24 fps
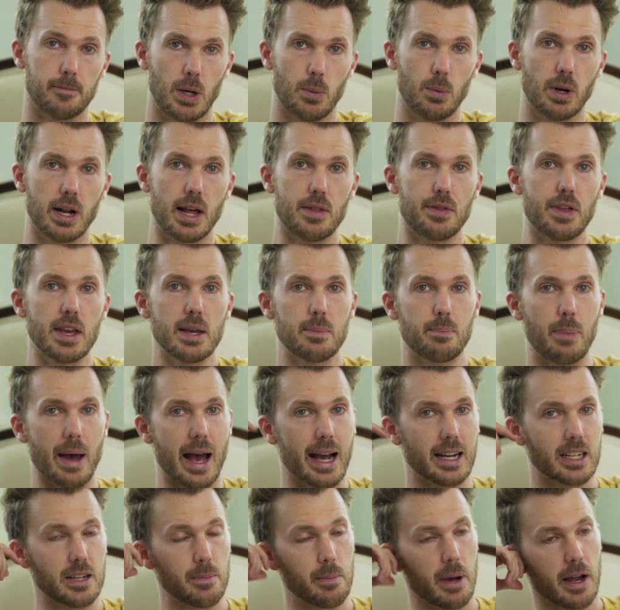And when I think
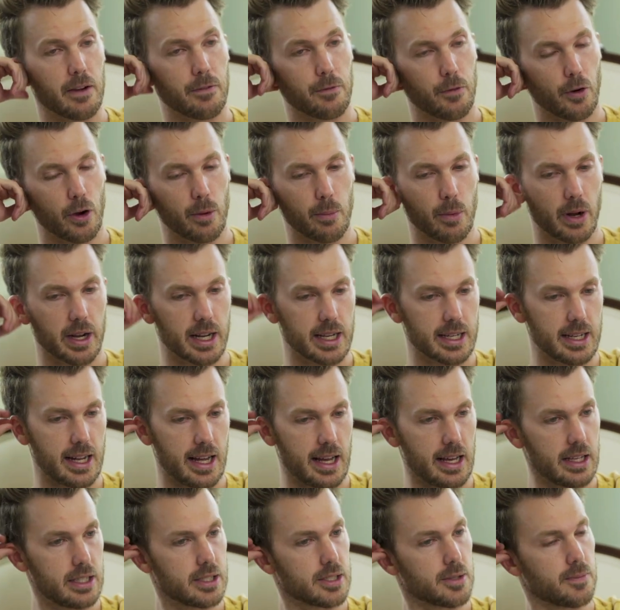back to my firm running
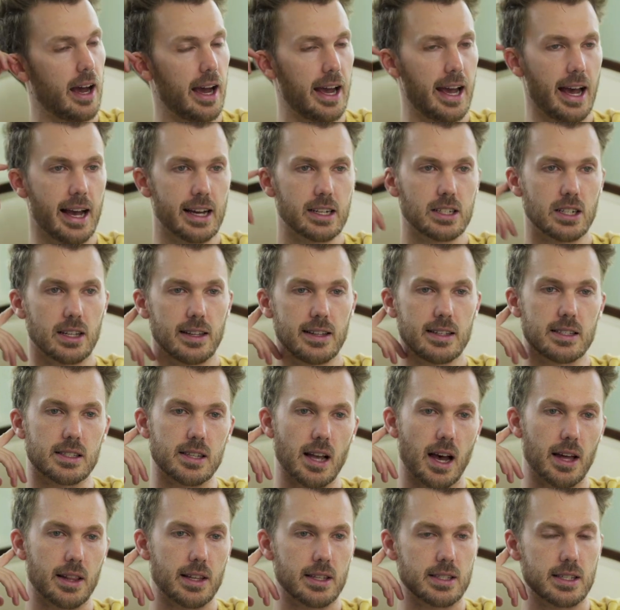days, I actually
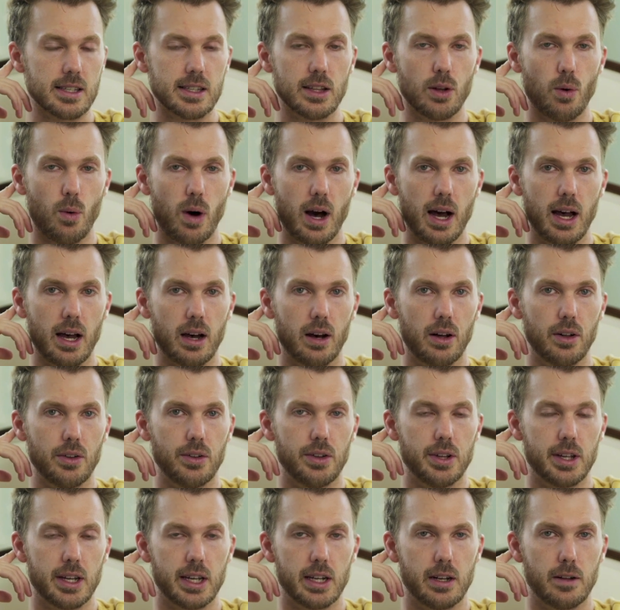saw this in the
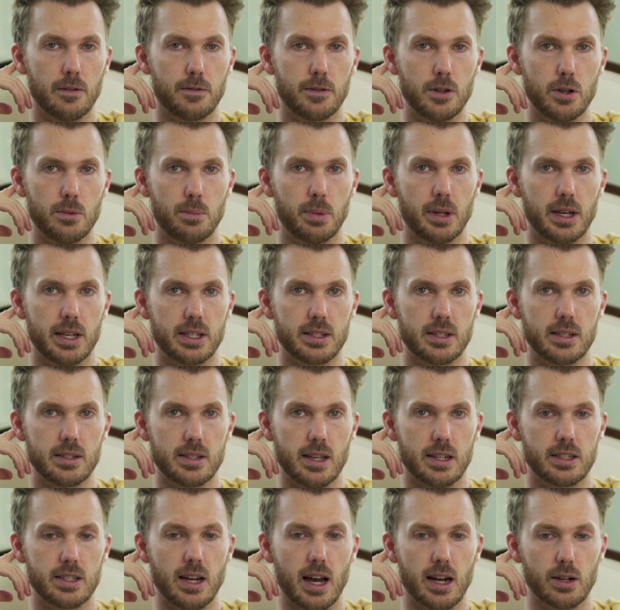wild in a few places.
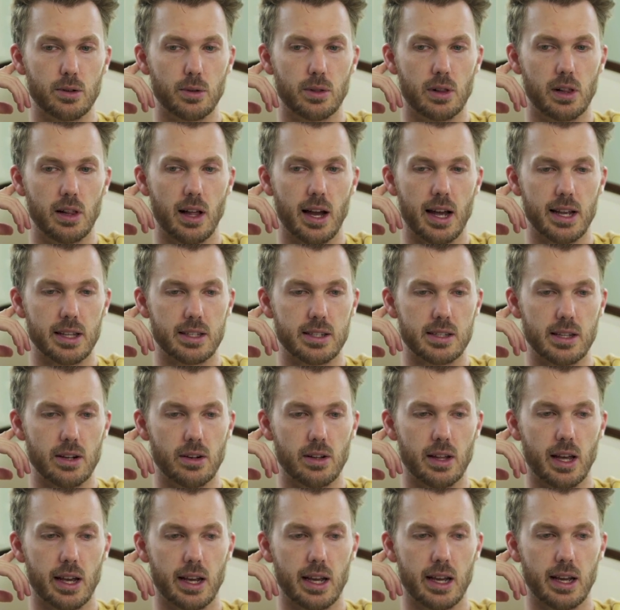I talked with clients and they're
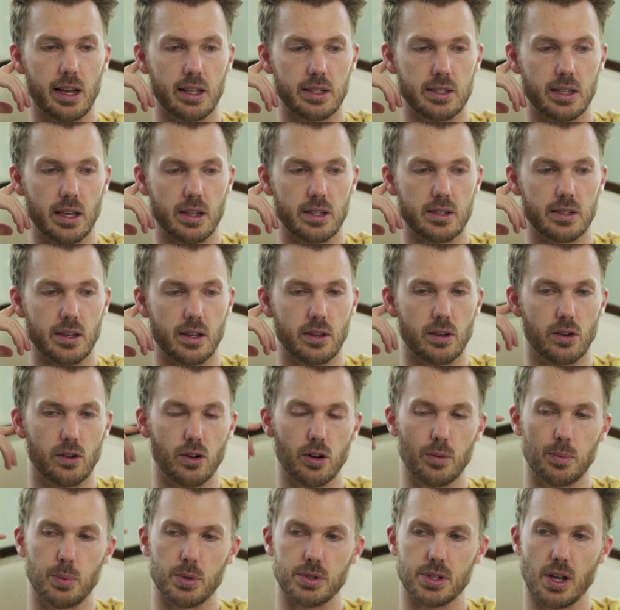like, hey, I saw this other
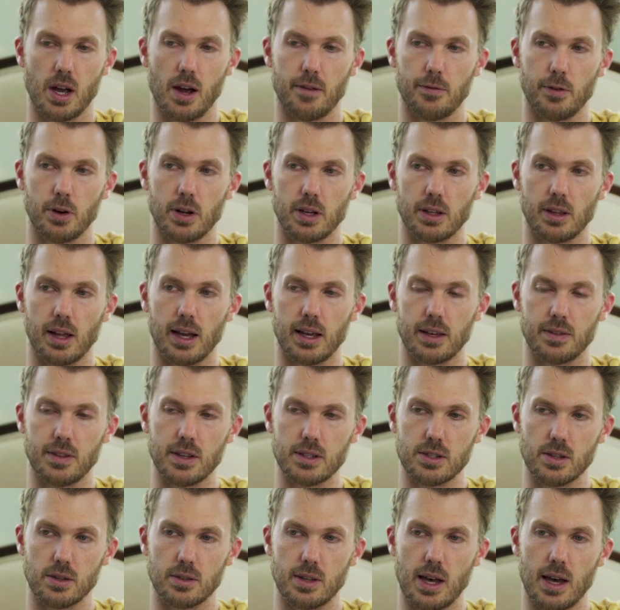group was offering like
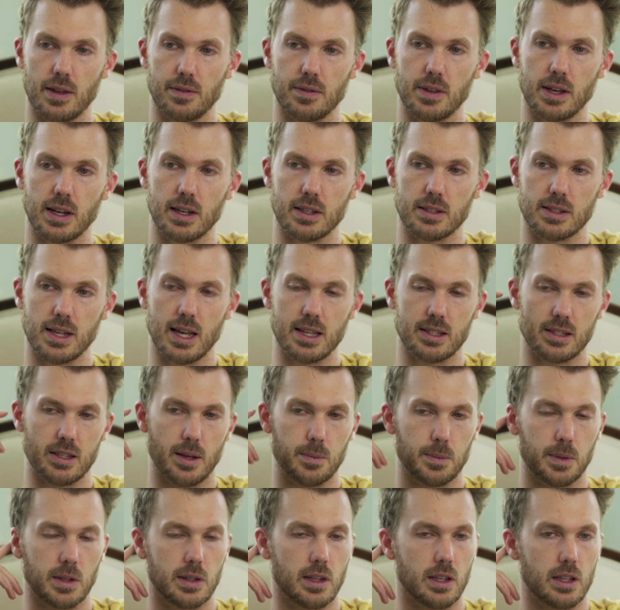this or that thing. Is that
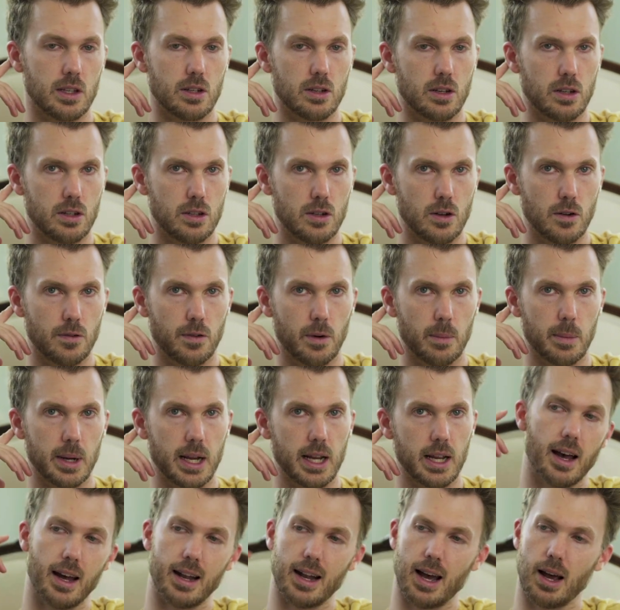something that you could do for
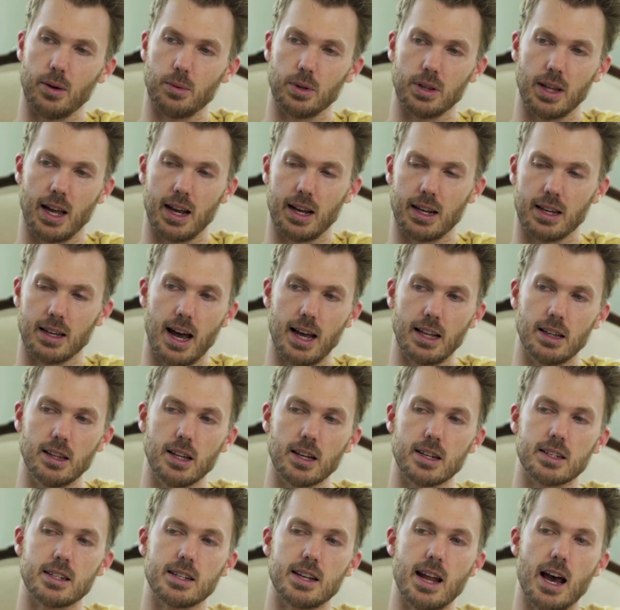me? And I would like, I
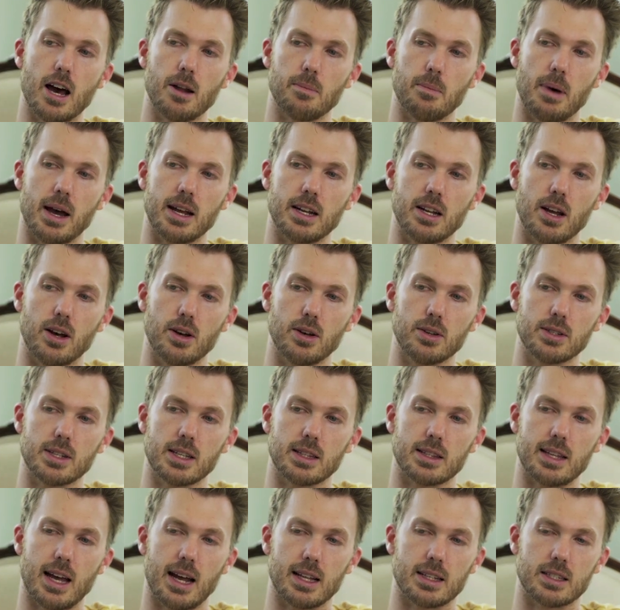looked down my nose
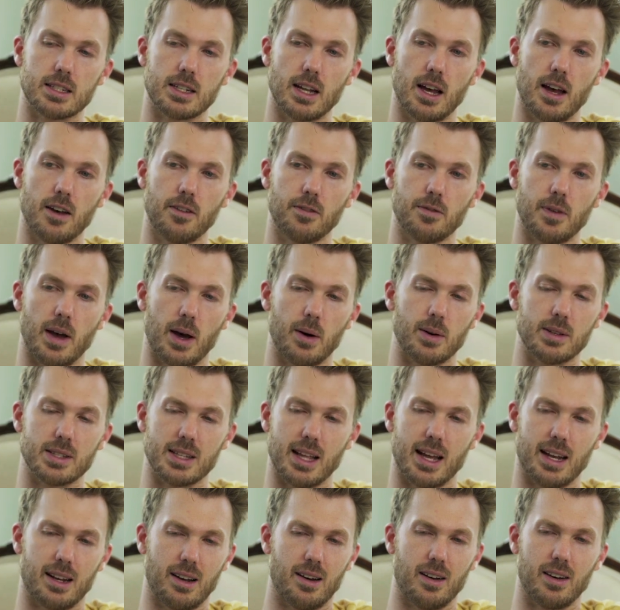at that stuff. I was
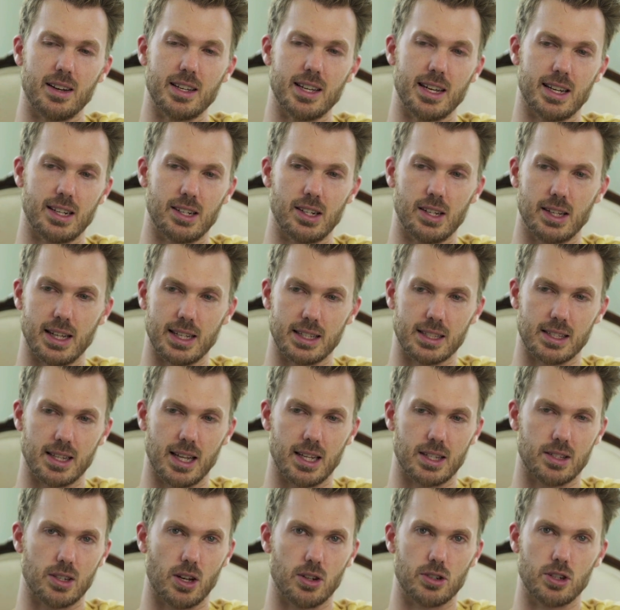like, oh yeah, no no, that's
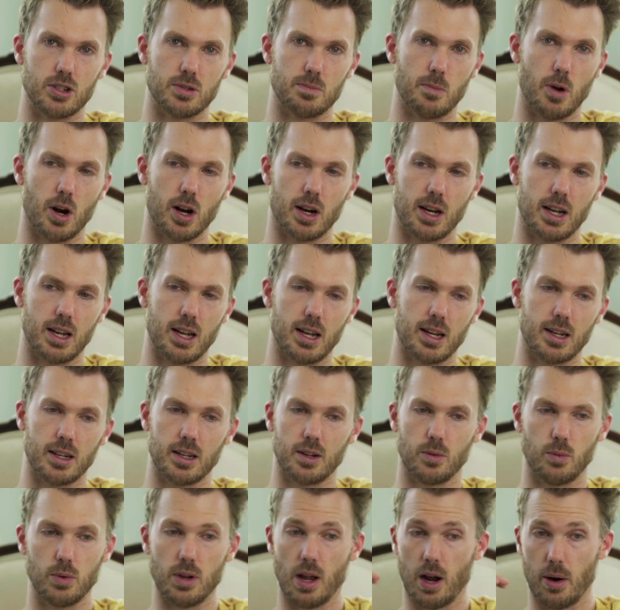that's all just
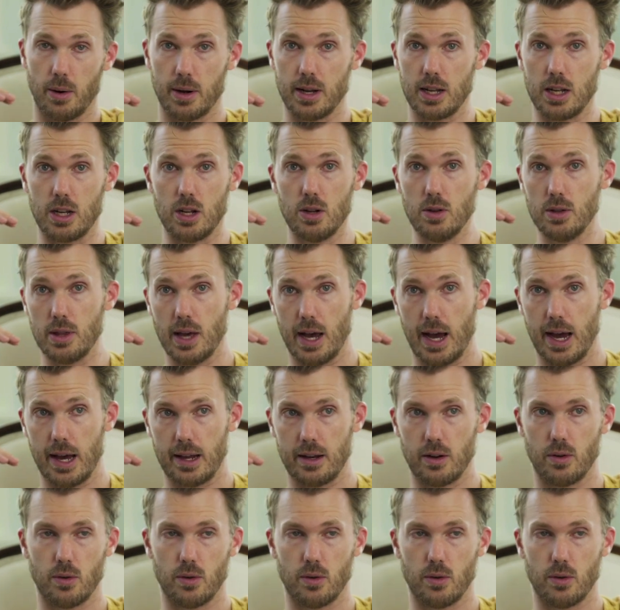marketing. We already do that.